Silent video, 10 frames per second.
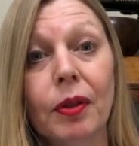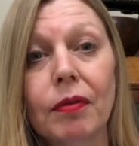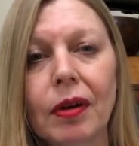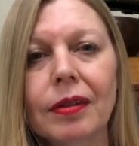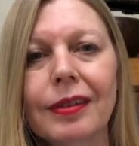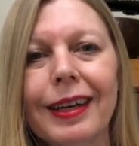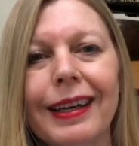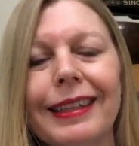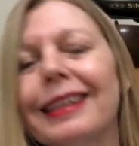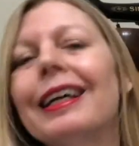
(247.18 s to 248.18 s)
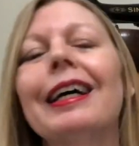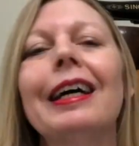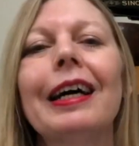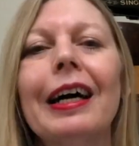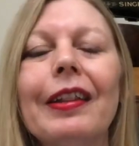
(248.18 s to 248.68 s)
on the wrong side.
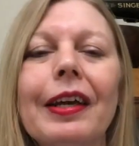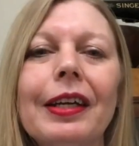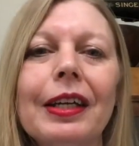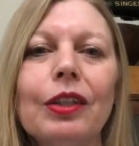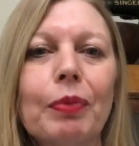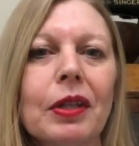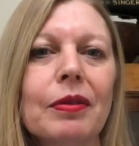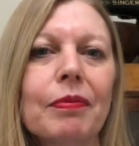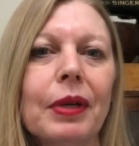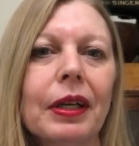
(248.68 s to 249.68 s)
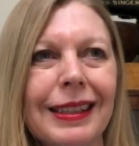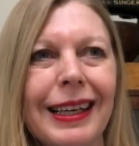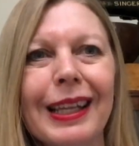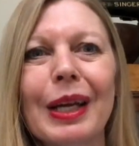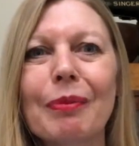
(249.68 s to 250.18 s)
And then each pattern piece,
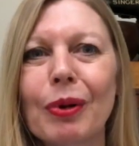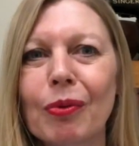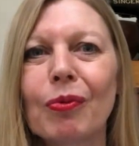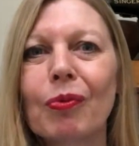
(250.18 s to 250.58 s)
I label